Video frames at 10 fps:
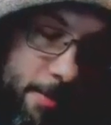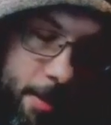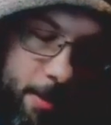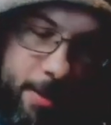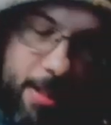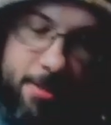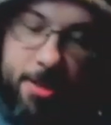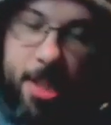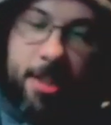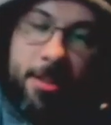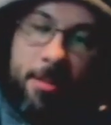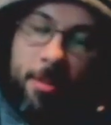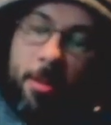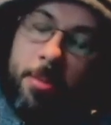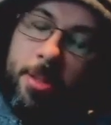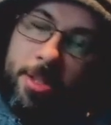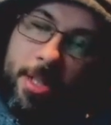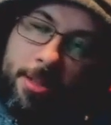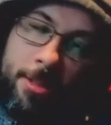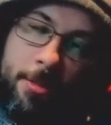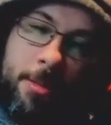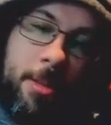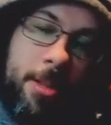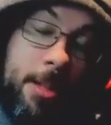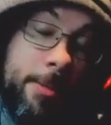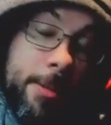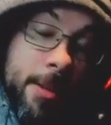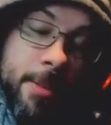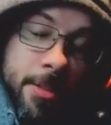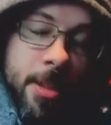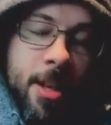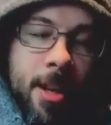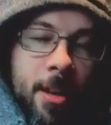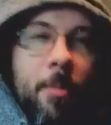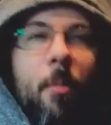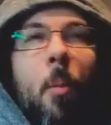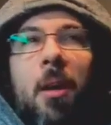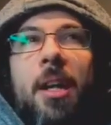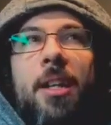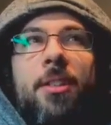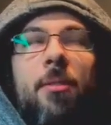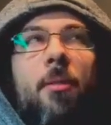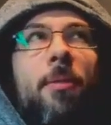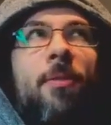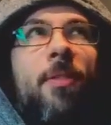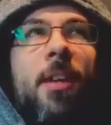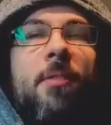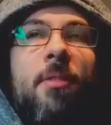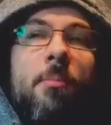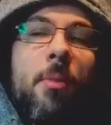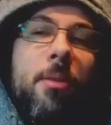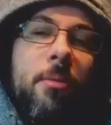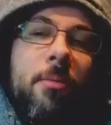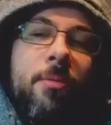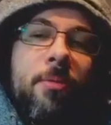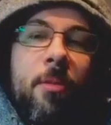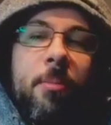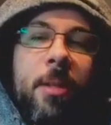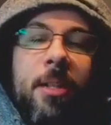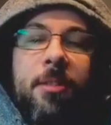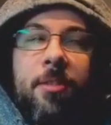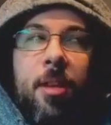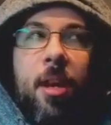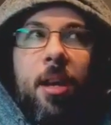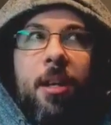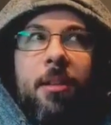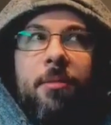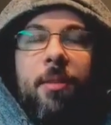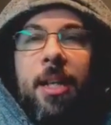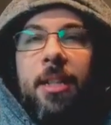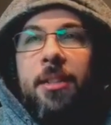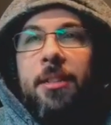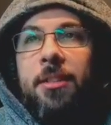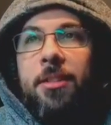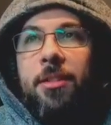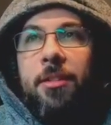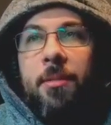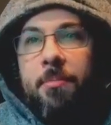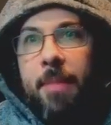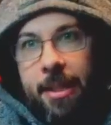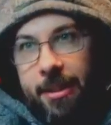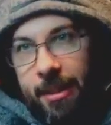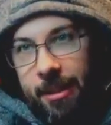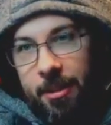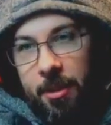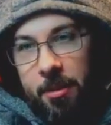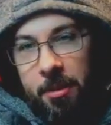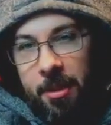but I'm going to interject and throw a question out to you, Elvis. What is your favorite model from the entire range that MANTIC do?